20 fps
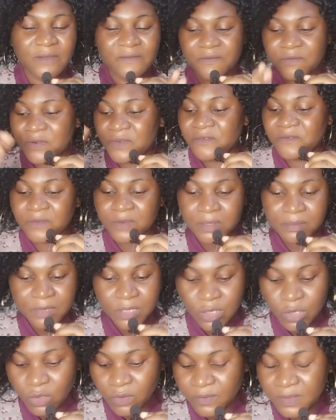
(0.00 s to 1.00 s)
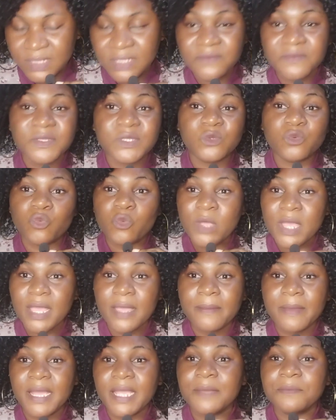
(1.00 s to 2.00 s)
I've revamped a lot of CVs
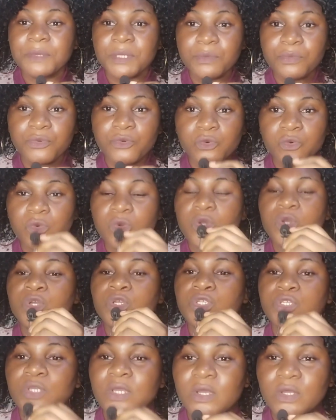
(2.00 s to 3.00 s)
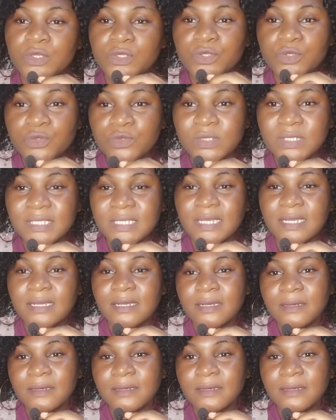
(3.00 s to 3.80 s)
whereby people use